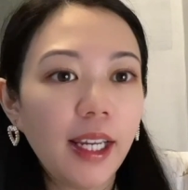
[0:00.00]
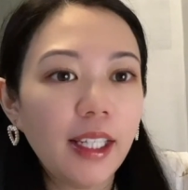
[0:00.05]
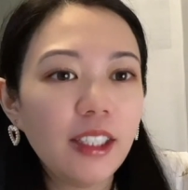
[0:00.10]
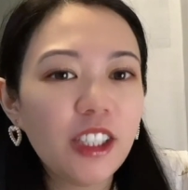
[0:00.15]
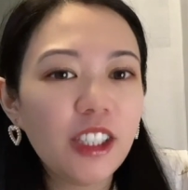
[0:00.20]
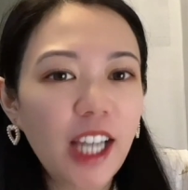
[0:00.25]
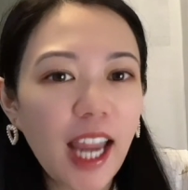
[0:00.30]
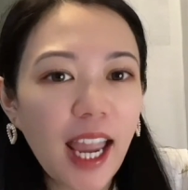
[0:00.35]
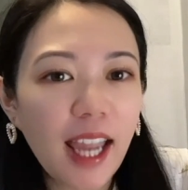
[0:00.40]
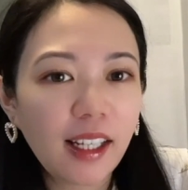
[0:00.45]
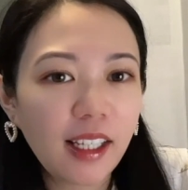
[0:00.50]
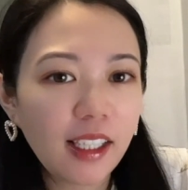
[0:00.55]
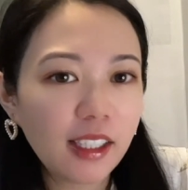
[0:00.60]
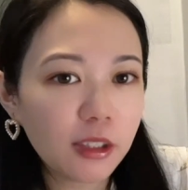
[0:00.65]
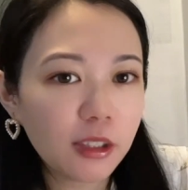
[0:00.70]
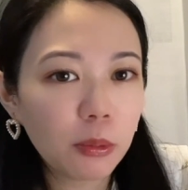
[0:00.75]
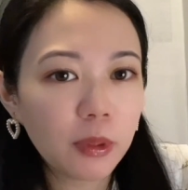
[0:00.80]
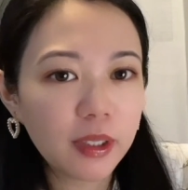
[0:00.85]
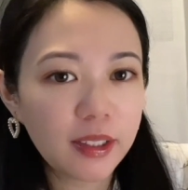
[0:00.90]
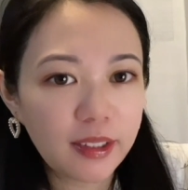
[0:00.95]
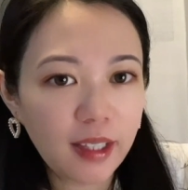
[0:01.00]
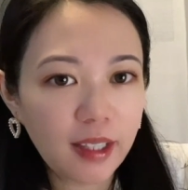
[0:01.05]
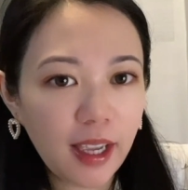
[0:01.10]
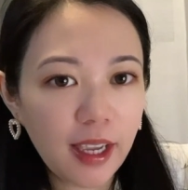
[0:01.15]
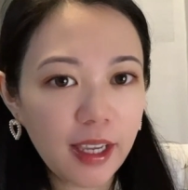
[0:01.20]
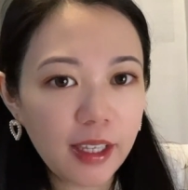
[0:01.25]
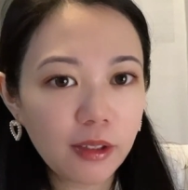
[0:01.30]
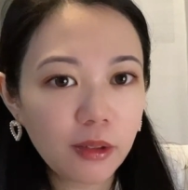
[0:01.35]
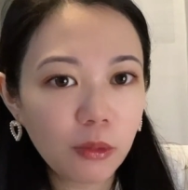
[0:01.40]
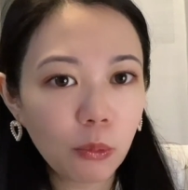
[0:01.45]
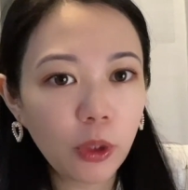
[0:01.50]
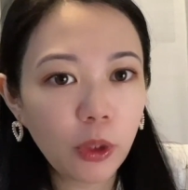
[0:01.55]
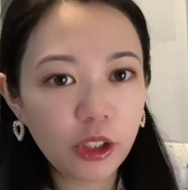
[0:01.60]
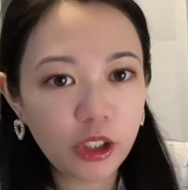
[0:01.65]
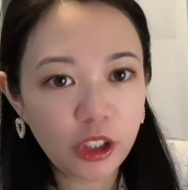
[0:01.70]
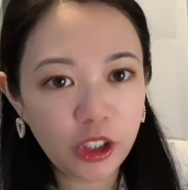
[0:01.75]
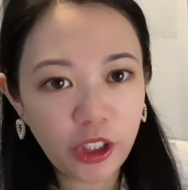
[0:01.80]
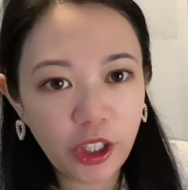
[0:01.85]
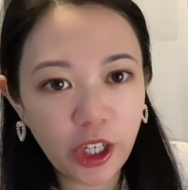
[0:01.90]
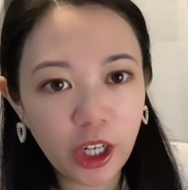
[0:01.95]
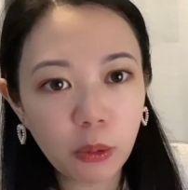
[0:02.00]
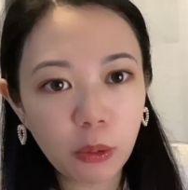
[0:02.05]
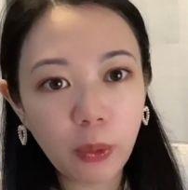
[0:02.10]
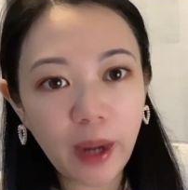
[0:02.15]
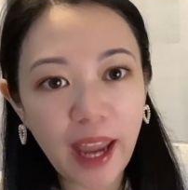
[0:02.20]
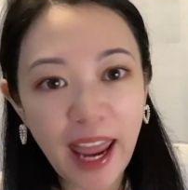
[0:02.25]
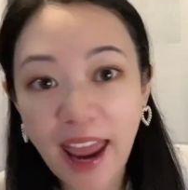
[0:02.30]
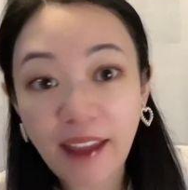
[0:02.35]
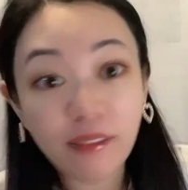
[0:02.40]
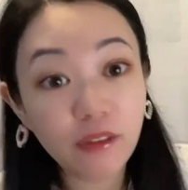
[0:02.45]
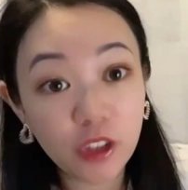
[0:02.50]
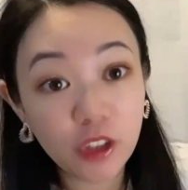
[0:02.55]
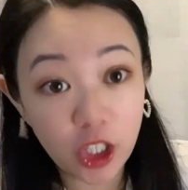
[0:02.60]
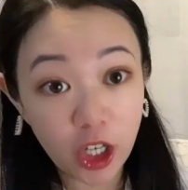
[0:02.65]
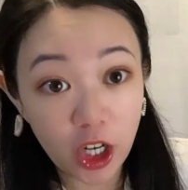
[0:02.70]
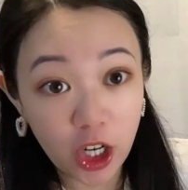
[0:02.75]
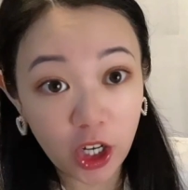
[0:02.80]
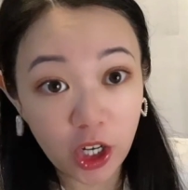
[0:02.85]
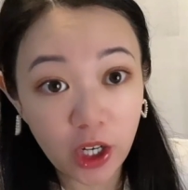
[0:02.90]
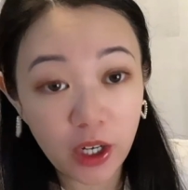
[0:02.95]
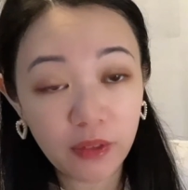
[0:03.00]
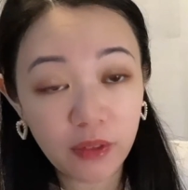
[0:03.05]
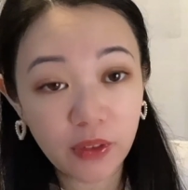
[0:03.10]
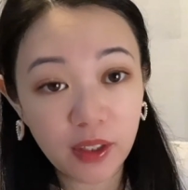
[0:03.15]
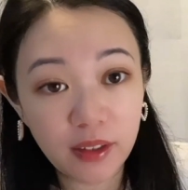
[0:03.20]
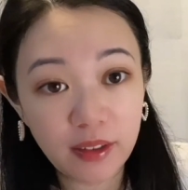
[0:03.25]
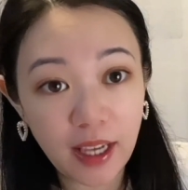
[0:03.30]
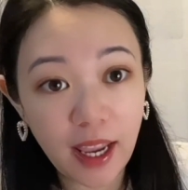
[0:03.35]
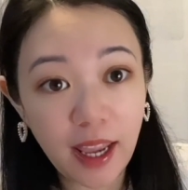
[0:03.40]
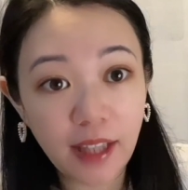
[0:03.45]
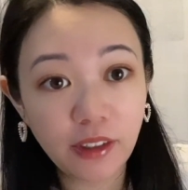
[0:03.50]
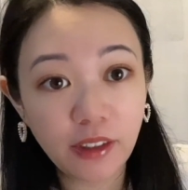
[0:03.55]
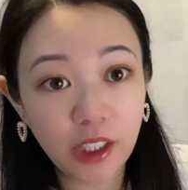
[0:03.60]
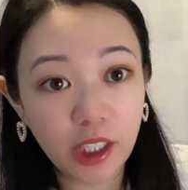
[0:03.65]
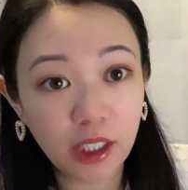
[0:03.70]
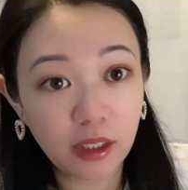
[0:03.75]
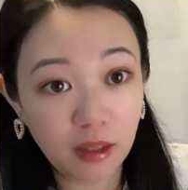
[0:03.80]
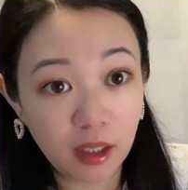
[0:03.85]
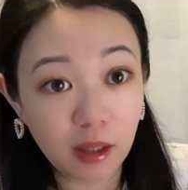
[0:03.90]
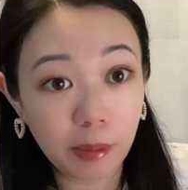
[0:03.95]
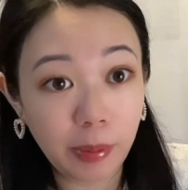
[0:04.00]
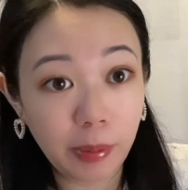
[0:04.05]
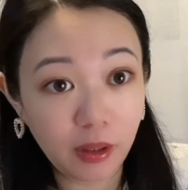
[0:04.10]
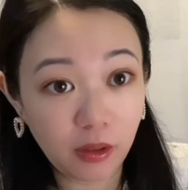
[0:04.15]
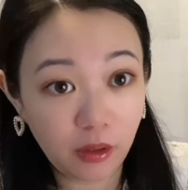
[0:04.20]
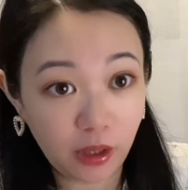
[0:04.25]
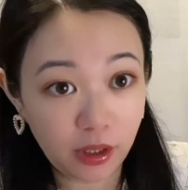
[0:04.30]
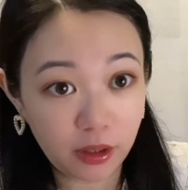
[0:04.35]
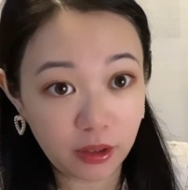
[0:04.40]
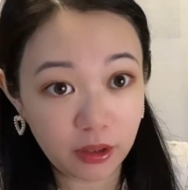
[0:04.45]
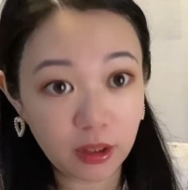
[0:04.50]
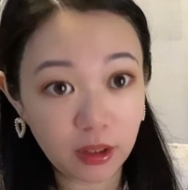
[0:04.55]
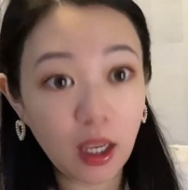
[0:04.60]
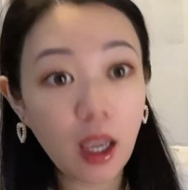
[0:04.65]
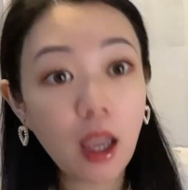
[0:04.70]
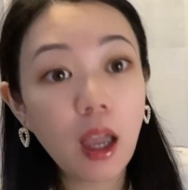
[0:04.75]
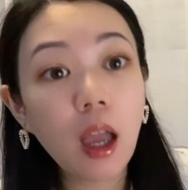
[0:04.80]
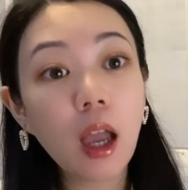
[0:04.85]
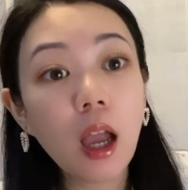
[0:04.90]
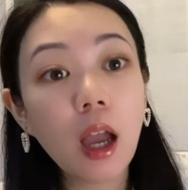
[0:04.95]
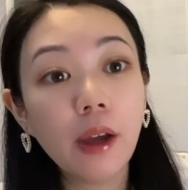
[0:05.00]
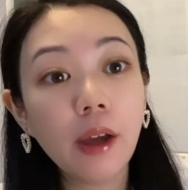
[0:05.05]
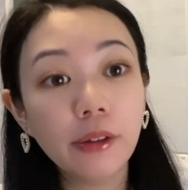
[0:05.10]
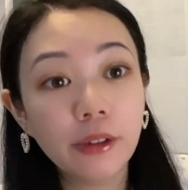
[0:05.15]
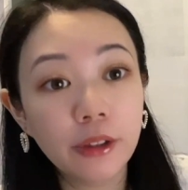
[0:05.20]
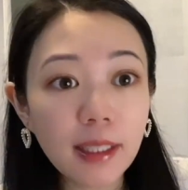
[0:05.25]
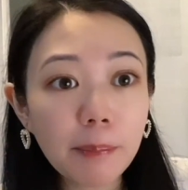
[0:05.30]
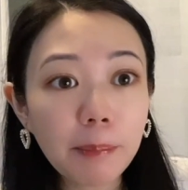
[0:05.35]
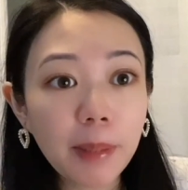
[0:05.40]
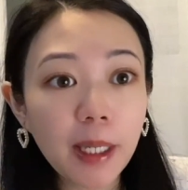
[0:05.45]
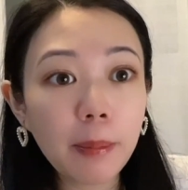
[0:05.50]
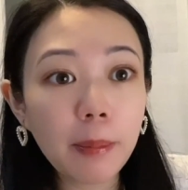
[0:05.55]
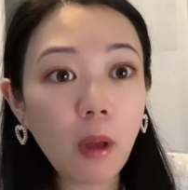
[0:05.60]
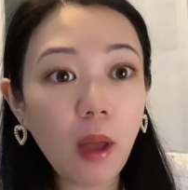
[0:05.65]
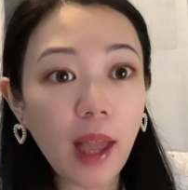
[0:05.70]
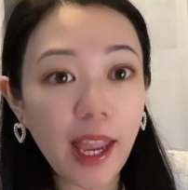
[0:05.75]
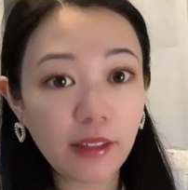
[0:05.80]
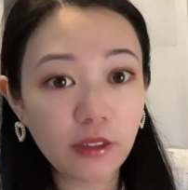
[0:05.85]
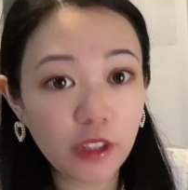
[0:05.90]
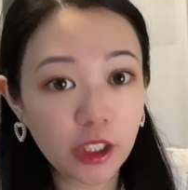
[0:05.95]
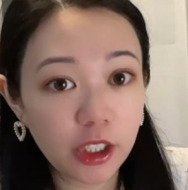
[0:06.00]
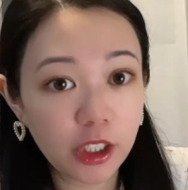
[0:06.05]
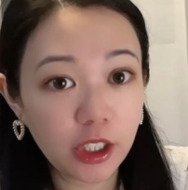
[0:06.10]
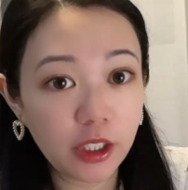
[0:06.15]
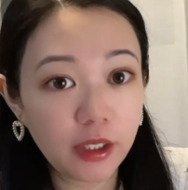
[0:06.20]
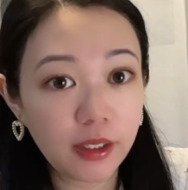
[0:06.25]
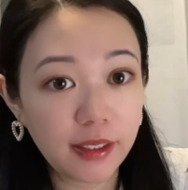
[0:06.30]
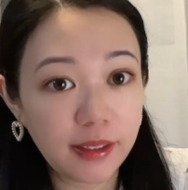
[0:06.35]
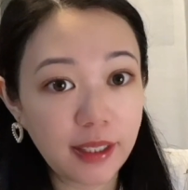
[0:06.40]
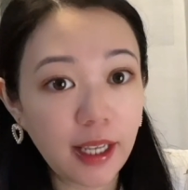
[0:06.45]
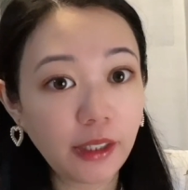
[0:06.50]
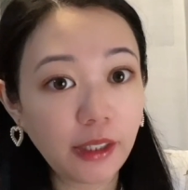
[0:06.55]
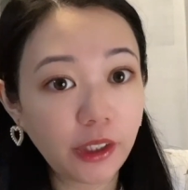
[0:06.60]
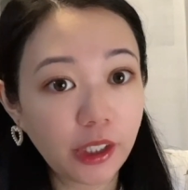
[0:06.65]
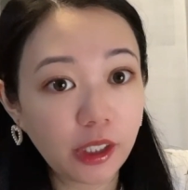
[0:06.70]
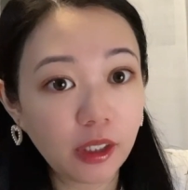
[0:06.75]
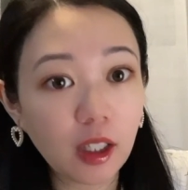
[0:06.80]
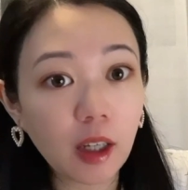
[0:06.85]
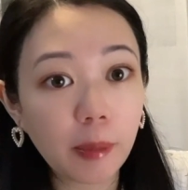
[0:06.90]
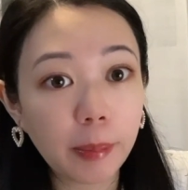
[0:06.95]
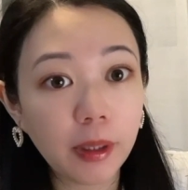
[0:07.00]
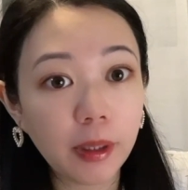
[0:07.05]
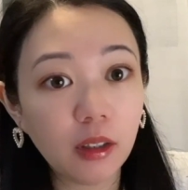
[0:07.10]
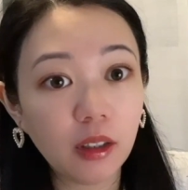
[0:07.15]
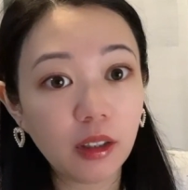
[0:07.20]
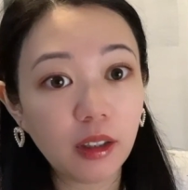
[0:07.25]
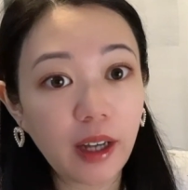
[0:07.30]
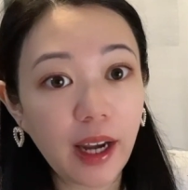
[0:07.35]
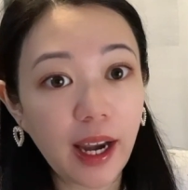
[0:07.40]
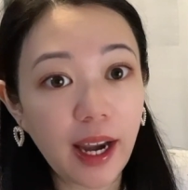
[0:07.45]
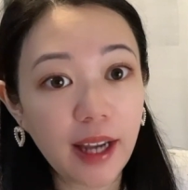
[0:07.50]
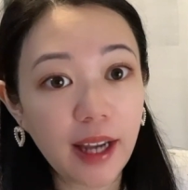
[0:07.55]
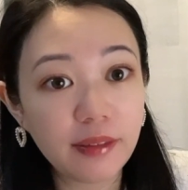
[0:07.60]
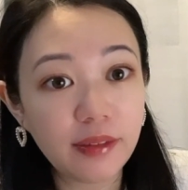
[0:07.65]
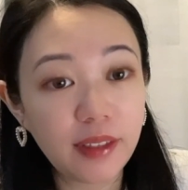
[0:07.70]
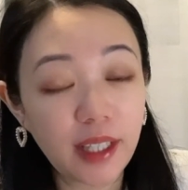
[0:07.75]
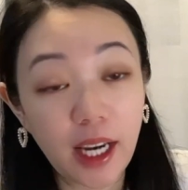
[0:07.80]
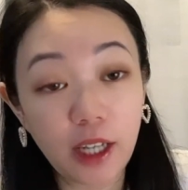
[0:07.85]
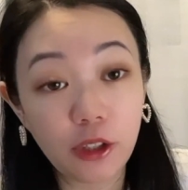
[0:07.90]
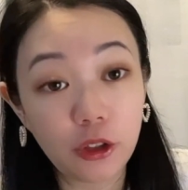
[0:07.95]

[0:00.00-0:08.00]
In Chinese, we say which year we enter the 10-year luck pillars. Some people enter the 10-year luck pillar at the